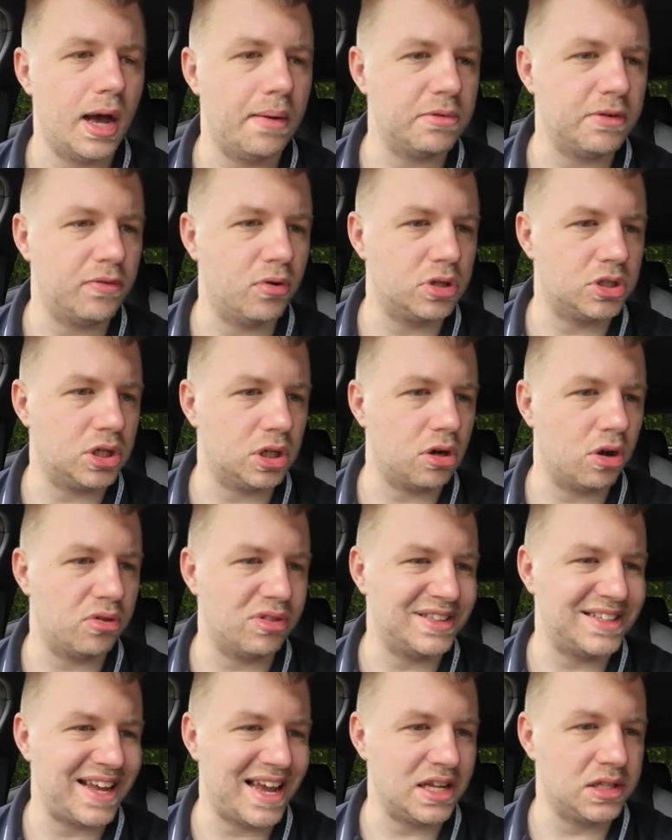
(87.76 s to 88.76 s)
You've also got
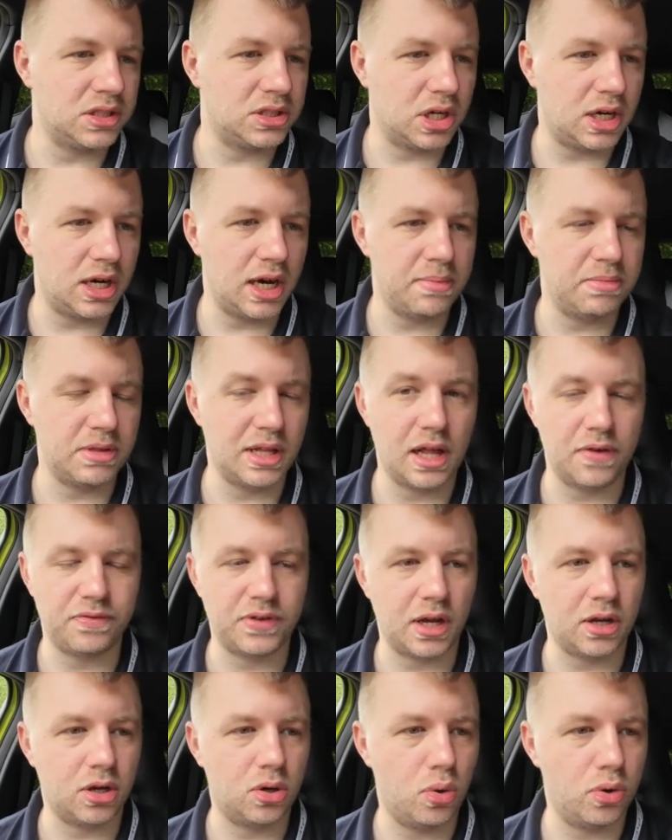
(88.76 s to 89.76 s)
the date and time in the
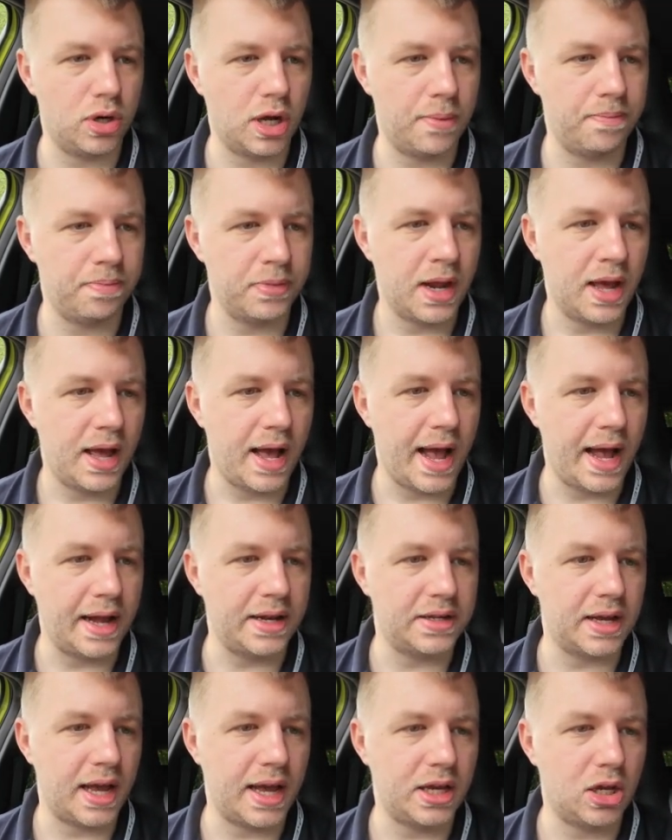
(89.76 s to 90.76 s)
left-hand corner,
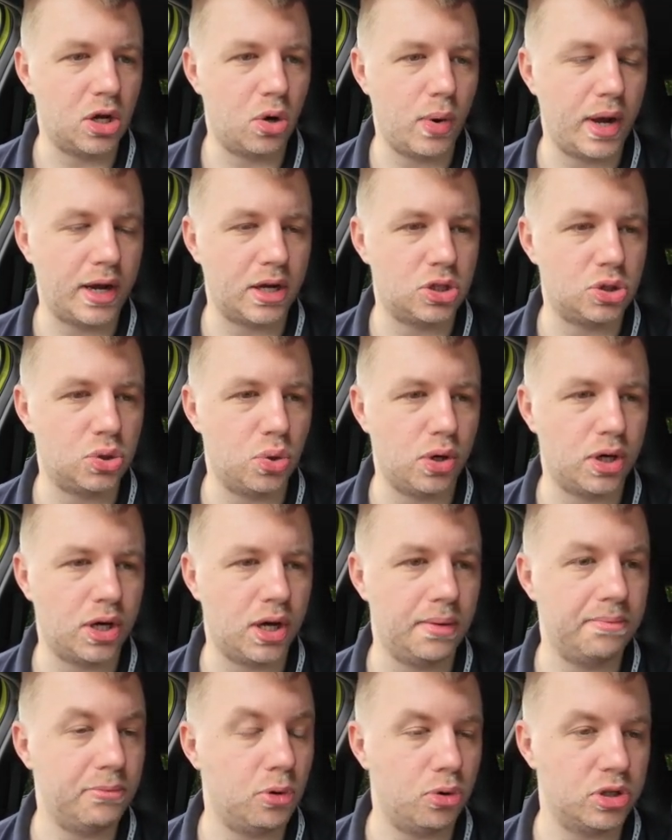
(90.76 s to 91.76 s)
and a quick
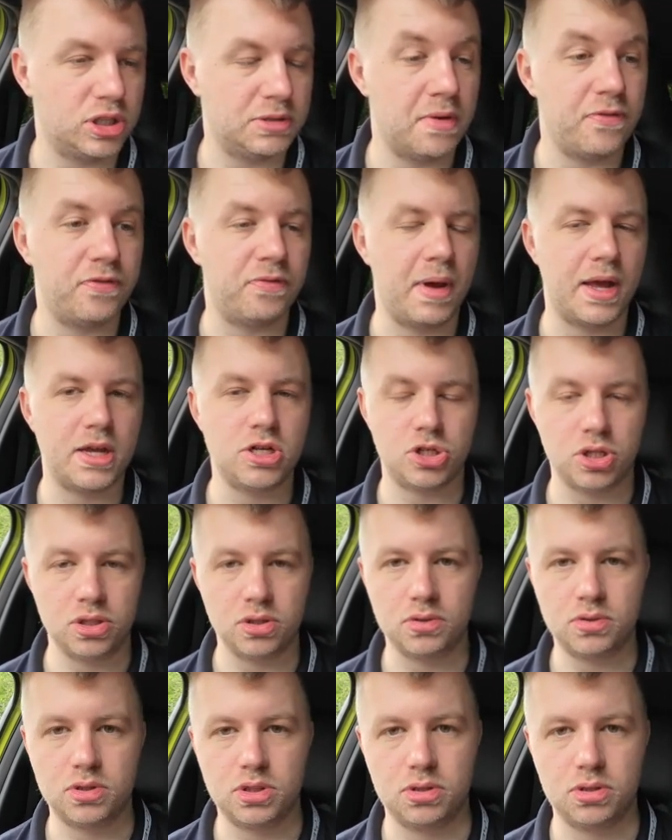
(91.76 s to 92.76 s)
shortcut or some information